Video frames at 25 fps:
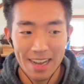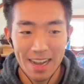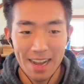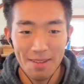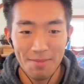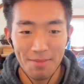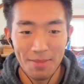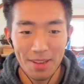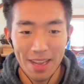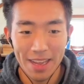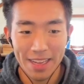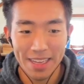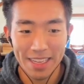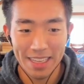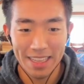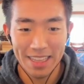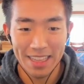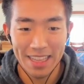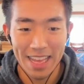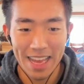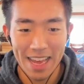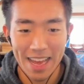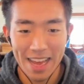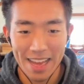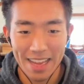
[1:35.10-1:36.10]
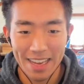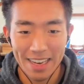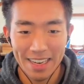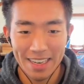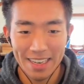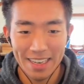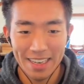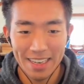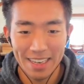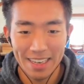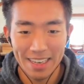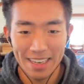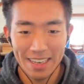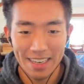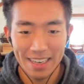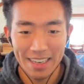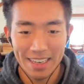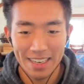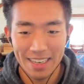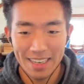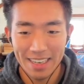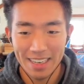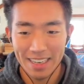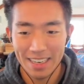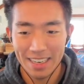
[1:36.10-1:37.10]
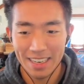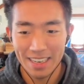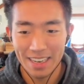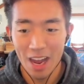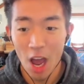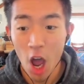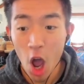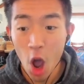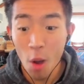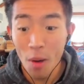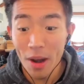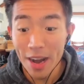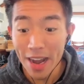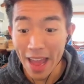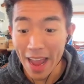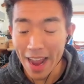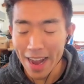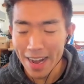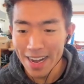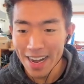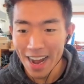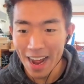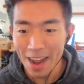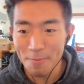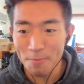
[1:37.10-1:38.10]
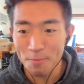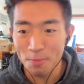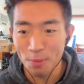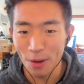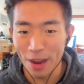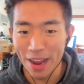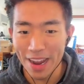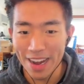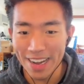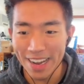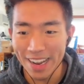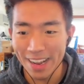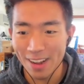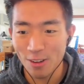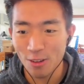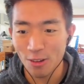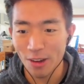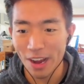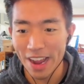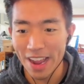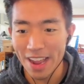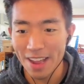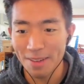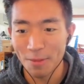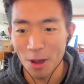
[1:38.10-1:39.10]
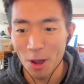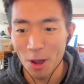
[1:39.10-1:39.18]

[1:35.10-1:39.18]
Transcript: I'm liking that. Oh, and 89 Brandon Graham.